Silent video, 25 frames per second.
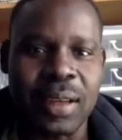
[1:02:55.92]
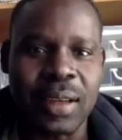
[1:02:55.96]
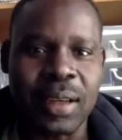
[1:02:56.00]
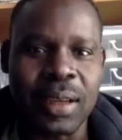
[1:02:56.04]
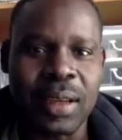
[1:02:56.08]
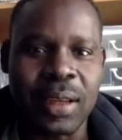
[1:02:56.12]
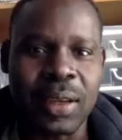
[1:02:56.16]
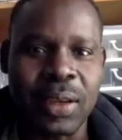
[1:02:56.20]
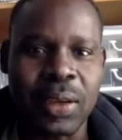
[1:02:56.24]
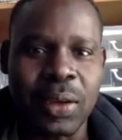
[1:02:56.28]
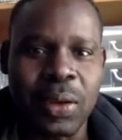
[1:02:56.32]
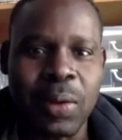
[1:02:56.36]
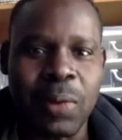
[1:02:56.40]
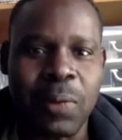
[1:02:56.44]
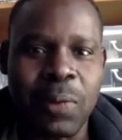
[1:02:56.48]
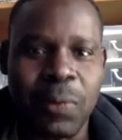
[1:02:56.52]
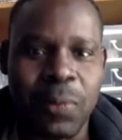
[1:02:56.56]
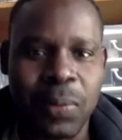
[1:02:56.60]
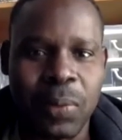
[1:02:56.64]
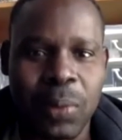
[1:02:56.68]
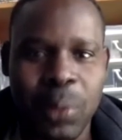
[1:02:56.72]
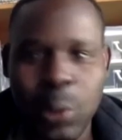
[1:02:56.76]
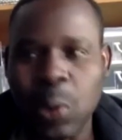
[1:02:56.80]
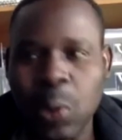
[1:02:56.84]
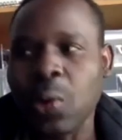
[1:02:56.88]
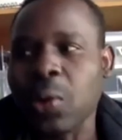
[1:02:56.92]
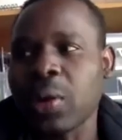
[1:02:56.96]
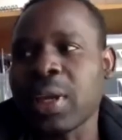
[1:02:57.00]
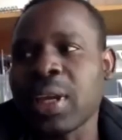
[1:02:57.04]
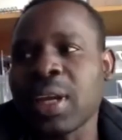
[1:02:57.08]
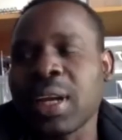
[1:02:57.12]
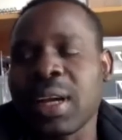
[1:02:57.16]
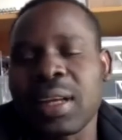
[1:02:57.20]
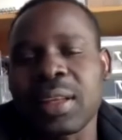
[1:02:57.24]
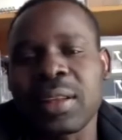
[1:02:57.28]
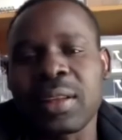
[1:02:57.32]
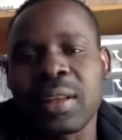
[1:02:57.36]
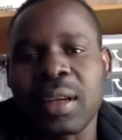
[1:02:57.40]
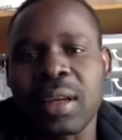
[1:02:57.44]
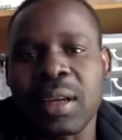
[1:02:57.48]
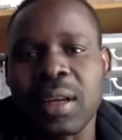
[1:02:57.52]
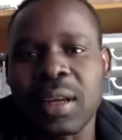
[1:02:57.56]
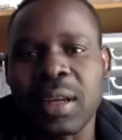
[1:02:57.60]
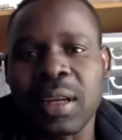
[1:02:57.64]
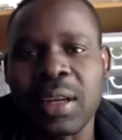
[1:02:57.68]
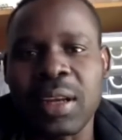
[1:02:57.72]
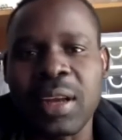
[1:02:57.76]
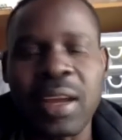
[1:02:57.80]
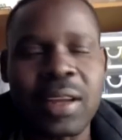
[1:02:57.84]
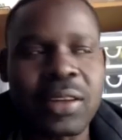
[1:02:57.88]
You know, looking at the
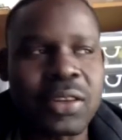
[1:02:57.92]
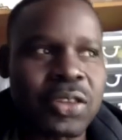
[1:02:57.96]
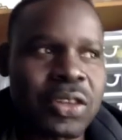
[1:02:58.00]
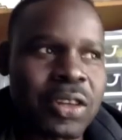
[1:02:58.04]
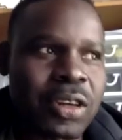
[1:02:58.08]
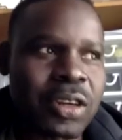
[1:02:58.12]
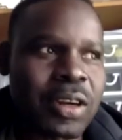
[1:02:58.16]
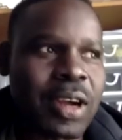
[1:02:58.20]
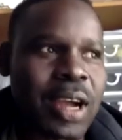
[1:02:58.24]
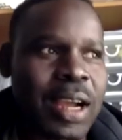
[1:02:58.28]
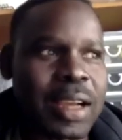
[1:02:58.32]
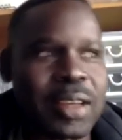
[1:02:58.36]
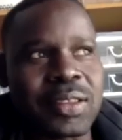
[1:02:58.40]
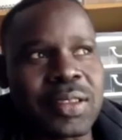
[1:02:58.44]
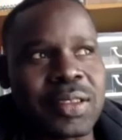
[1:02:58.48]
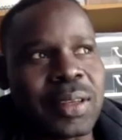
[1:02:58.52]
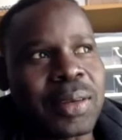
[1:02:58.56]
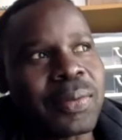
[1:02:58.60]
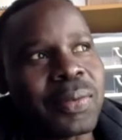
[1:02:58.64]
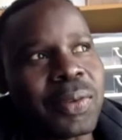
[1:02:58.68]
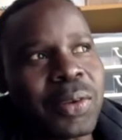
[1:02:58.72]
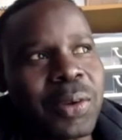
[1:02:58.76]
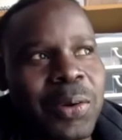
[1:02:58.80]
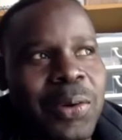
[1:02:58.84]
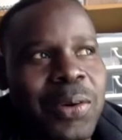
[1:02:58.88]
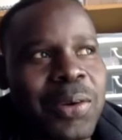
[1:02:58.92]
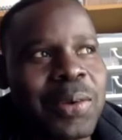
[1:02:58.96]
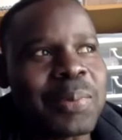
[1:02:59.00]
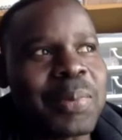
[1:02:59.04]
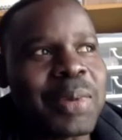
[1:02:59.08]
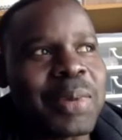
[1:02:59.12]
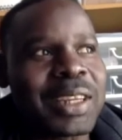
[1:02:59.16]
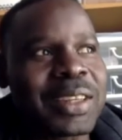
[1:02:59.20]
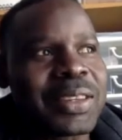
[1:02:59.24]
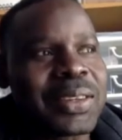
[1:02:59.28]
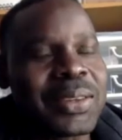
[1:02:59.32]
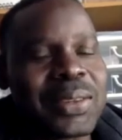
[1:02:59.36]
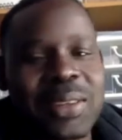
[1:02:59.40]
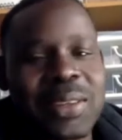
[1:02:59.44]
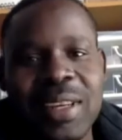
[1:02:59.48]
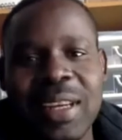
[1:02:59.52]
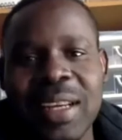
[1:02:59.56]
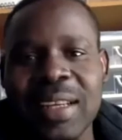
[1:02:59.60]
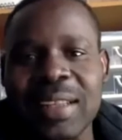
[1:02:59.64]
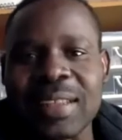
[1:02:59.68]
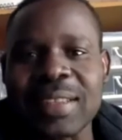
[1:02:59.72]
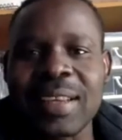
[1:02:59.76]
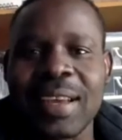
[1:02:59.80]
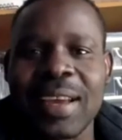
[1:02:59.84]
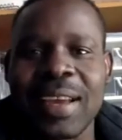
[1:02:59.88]
nature, I still feel, oh my
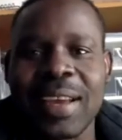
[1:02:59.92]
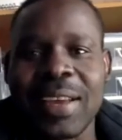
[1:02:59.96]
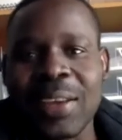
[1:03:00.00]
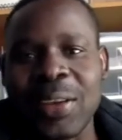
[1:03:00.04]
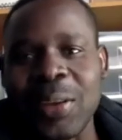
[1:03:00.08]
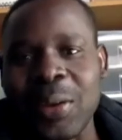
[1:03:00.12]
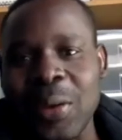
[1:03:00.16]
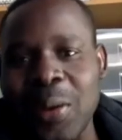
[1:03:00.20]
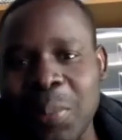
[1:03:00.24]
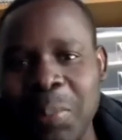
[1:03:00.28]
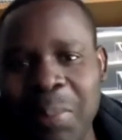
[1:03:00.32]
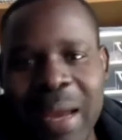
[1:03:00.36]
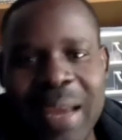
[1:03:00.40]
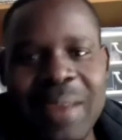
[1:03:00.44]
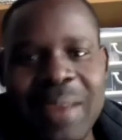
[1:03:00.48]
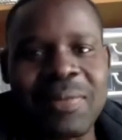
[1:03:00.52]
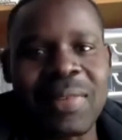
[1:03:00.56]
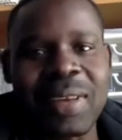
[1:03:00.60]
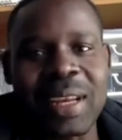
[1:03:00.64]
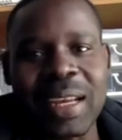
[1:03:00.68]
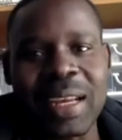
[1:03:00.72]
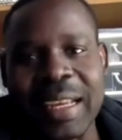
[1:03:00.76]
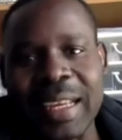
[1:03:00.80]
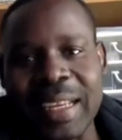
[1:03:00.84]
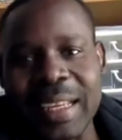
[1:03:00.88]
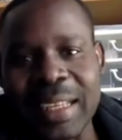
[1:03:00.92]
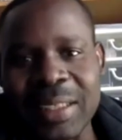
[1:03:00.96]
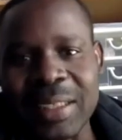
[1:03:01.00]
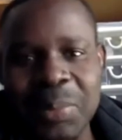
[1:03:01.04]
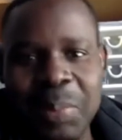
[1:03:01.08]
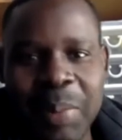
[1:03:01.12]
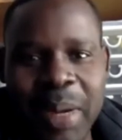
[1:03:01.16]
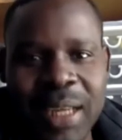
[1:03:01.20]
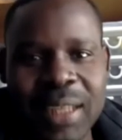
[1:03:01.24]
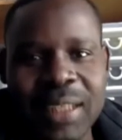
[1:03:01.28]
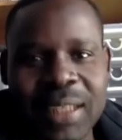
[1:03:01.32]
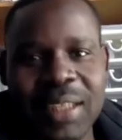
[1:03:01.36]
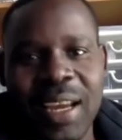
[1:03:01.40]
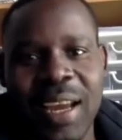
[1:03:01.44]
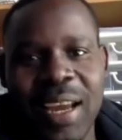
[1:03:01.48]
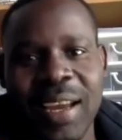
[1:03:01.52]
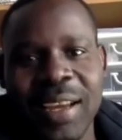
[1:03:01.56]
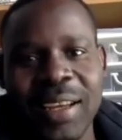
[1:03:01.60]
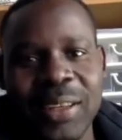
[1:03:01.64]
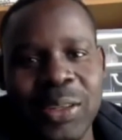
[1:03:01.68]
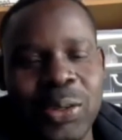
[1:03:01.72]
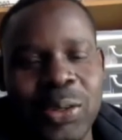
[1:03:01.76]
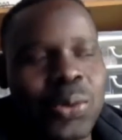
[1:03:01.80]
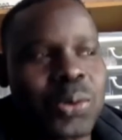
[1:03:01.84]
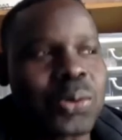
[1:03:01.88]
goodness, you know, my village, my
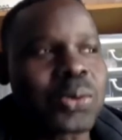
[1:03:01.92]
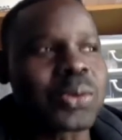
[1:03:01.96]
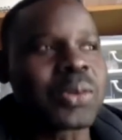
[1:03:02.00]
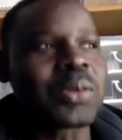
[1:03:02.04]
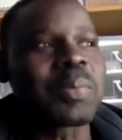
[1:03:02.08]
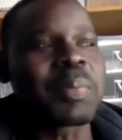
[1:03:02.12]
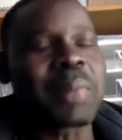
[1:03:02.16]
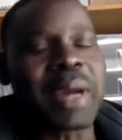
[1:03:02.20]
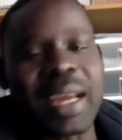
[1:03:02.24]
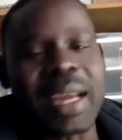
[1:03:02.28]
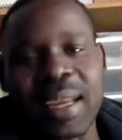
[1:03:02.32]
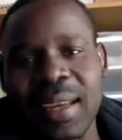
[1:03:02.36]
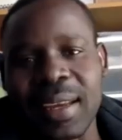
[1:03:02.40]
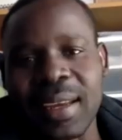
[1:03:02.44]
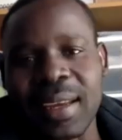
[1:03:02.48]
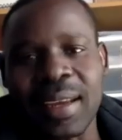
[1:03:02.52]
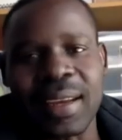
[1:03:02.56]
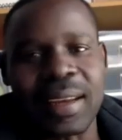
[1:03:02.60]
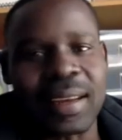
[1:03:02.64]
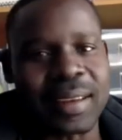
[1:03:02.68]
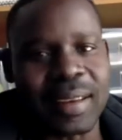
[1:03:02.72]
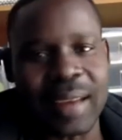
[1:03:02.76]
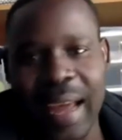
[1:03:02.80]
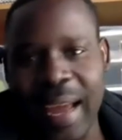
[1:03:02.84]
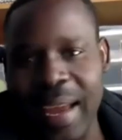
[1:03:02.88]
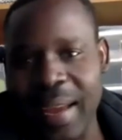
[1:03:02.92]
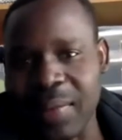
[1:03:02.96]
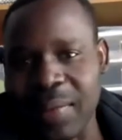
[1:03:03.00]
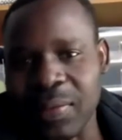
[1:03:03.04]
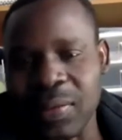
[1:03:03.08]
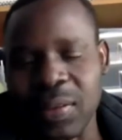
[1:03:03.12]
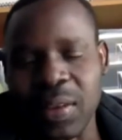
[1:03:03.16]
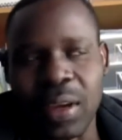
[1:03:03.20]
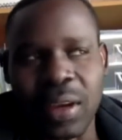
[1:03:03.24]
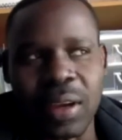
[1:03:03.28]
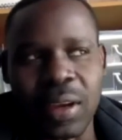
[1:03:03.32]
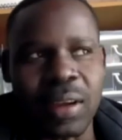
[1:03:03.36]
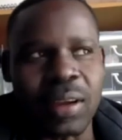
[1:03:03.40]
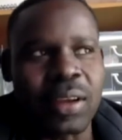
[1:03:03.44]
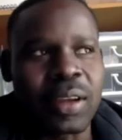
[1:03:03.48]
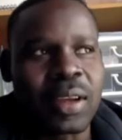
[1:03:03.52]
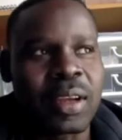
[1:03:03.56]
childhood, my life there.